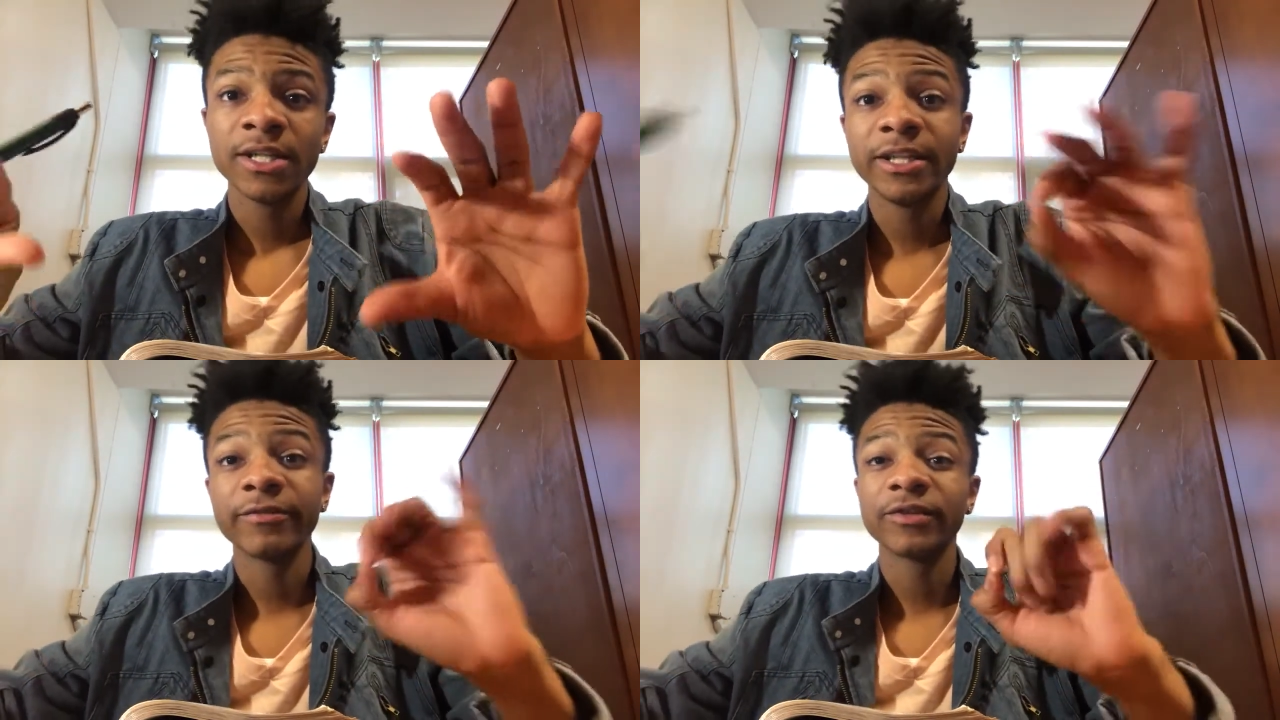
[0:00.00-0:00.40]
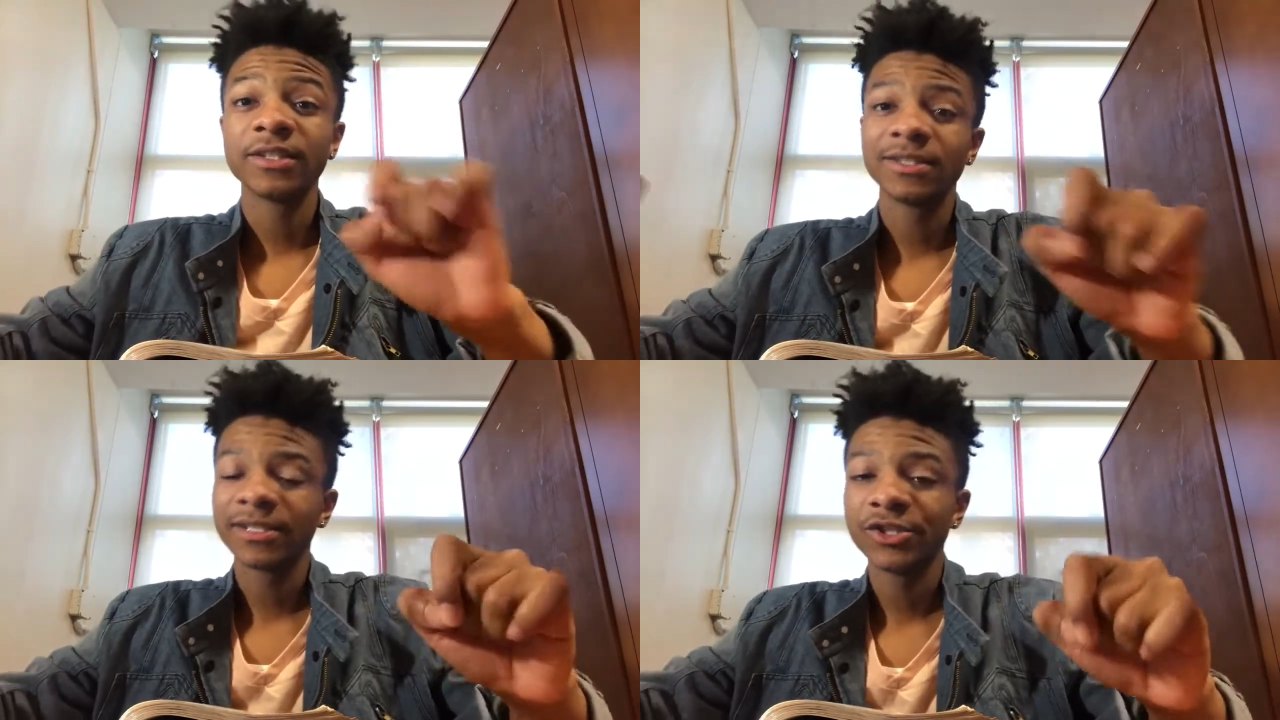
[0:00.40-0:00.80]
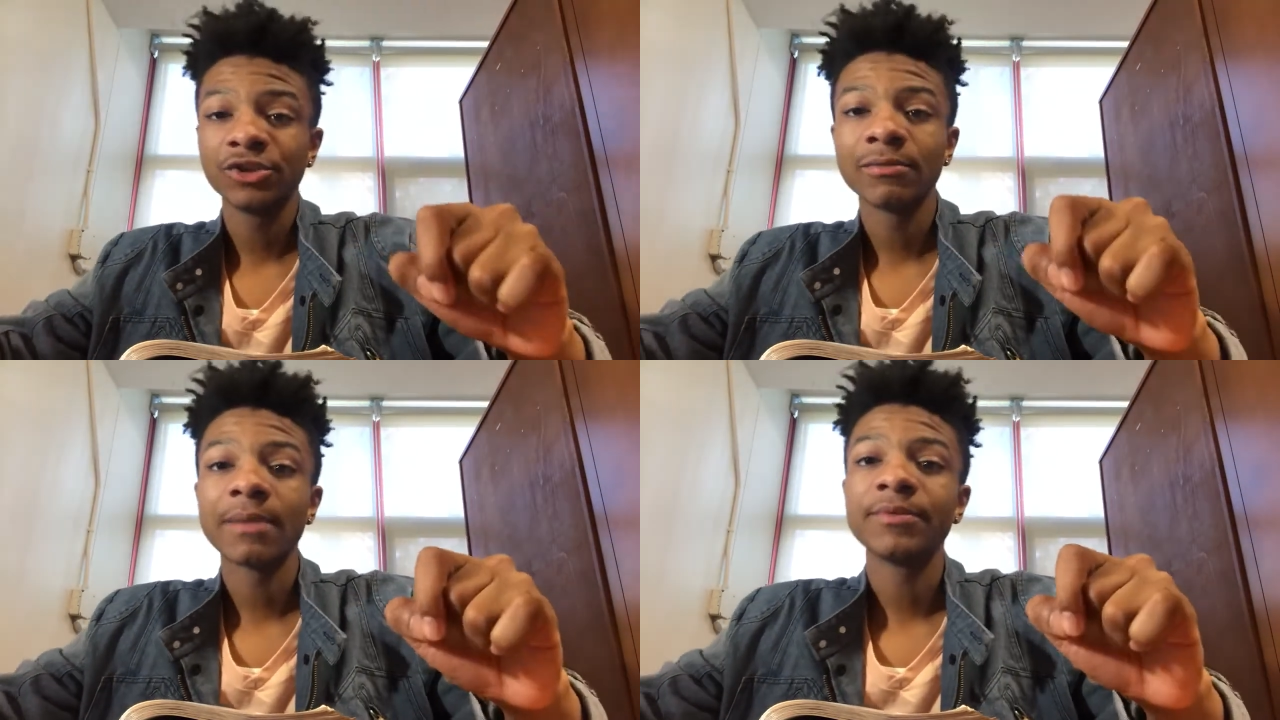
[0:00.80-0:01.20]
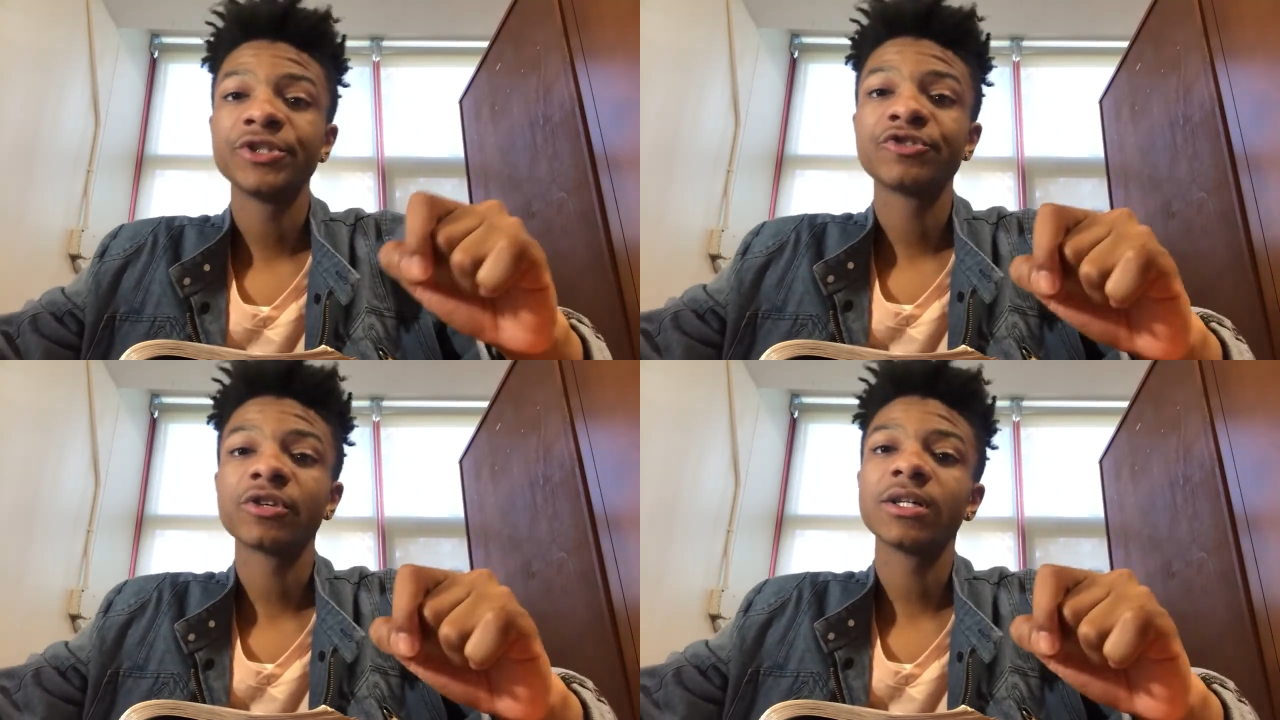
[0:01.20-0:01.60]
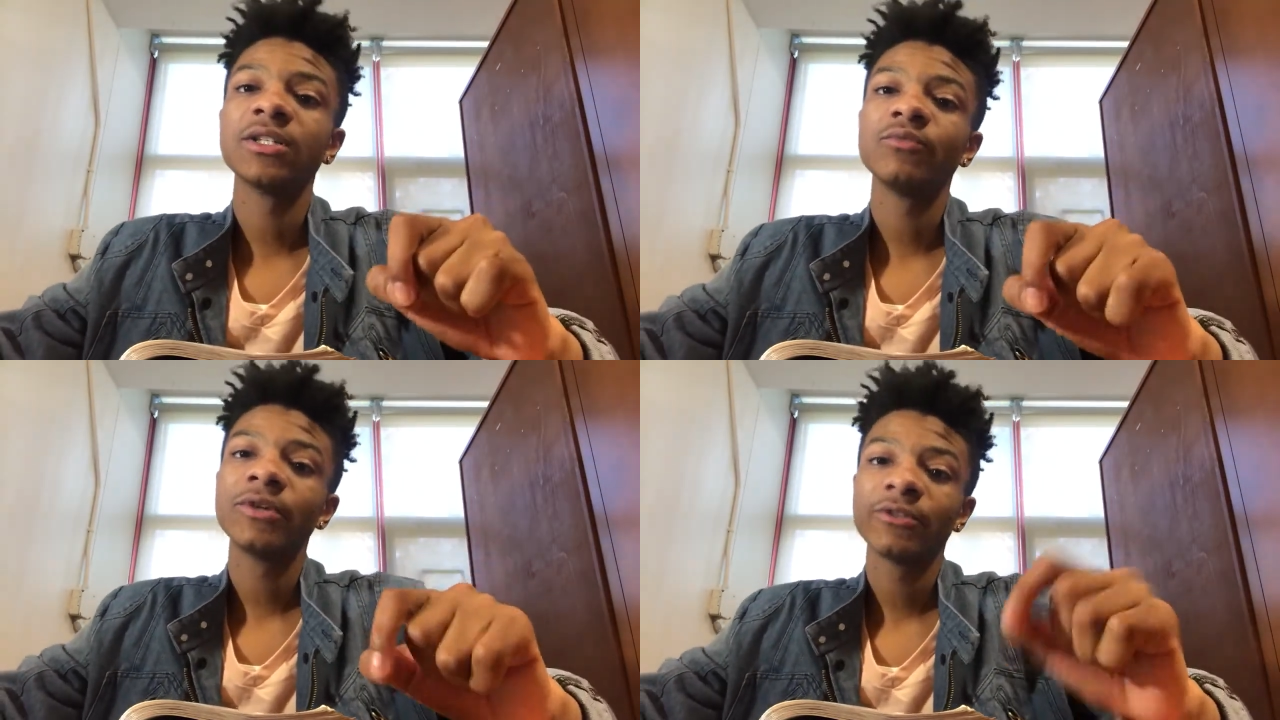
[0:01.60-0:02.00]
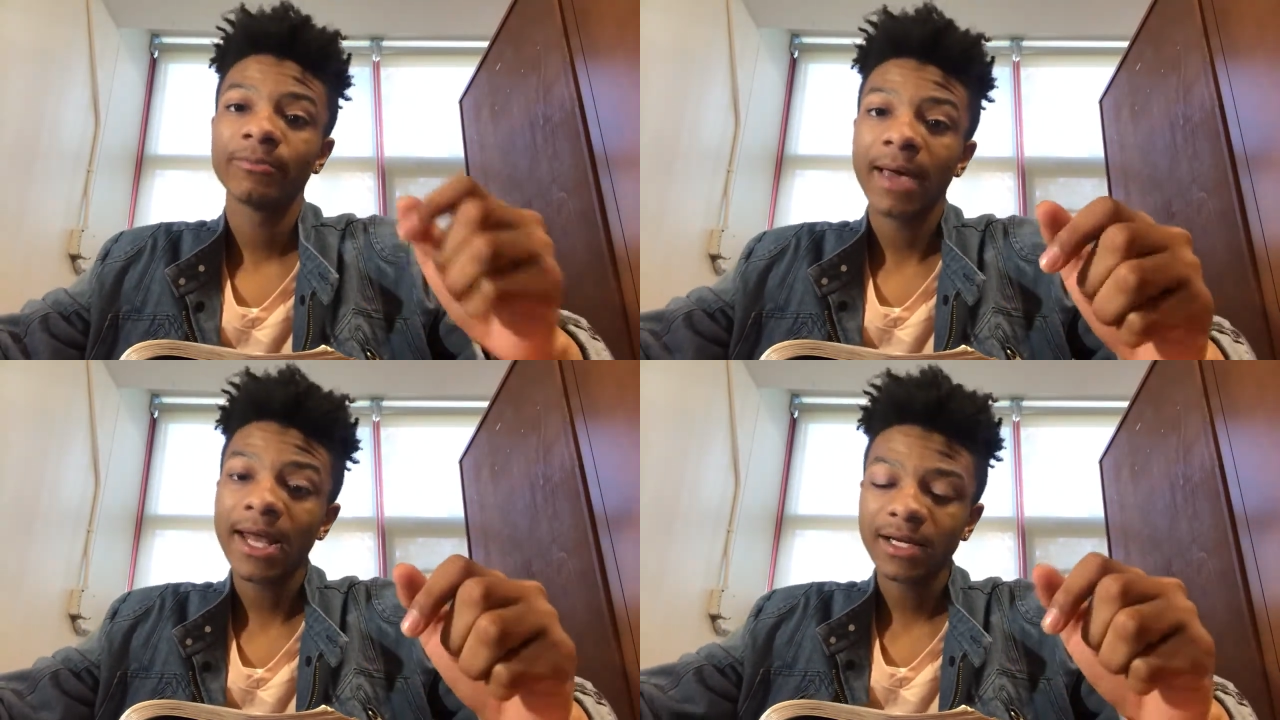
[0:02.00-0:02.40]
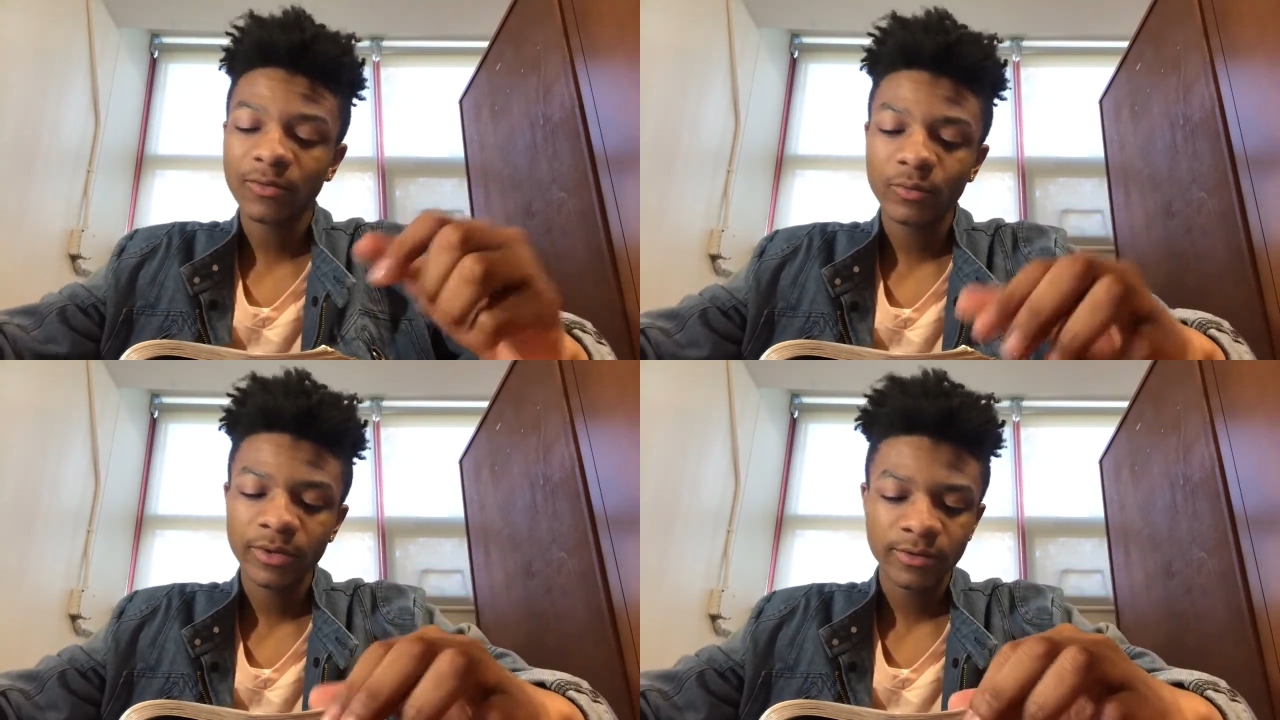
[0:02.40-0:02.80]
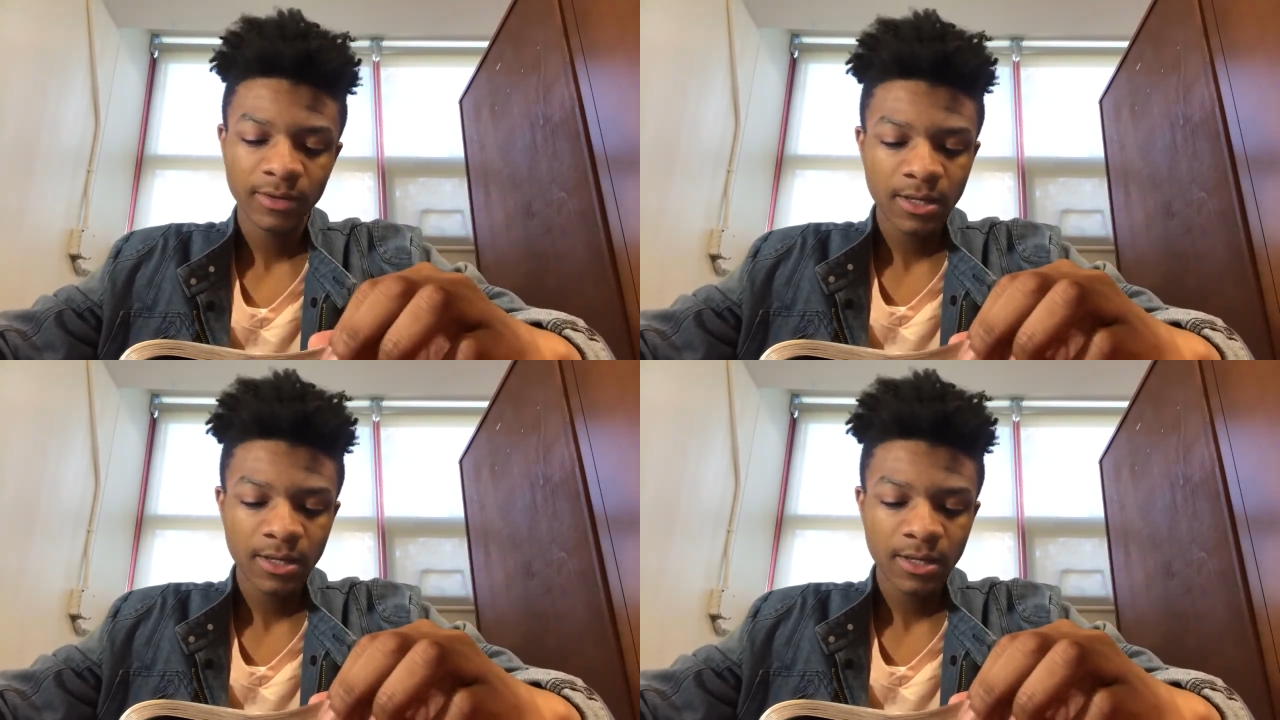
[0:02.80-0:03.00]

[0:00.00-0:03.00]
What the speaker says: different sins you might be struggling with or battling with.